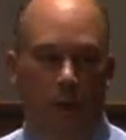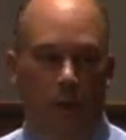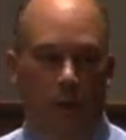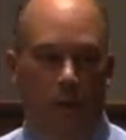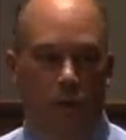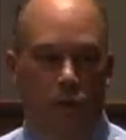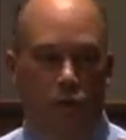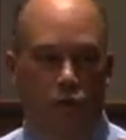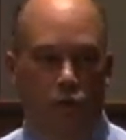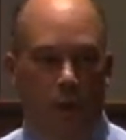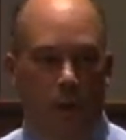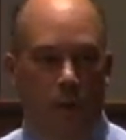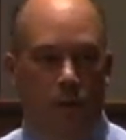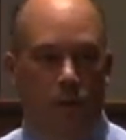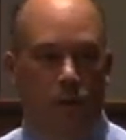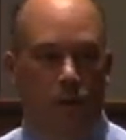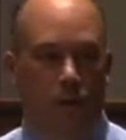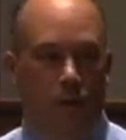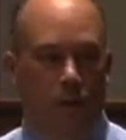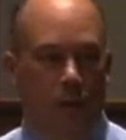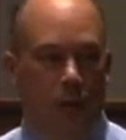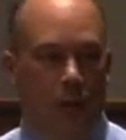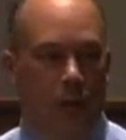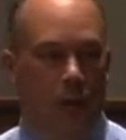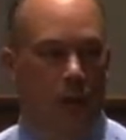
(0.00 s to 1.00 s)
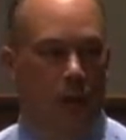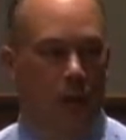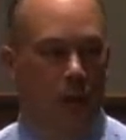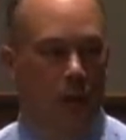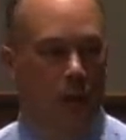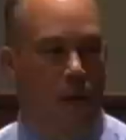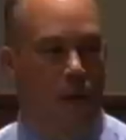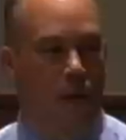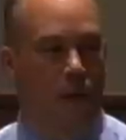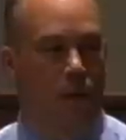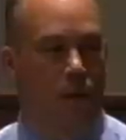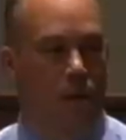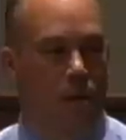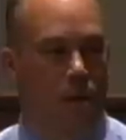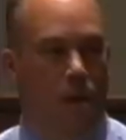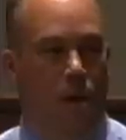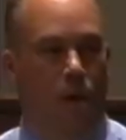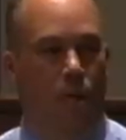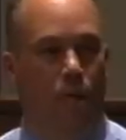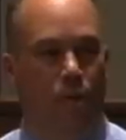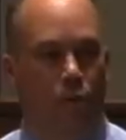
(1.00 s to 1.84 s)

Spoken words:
structure data in all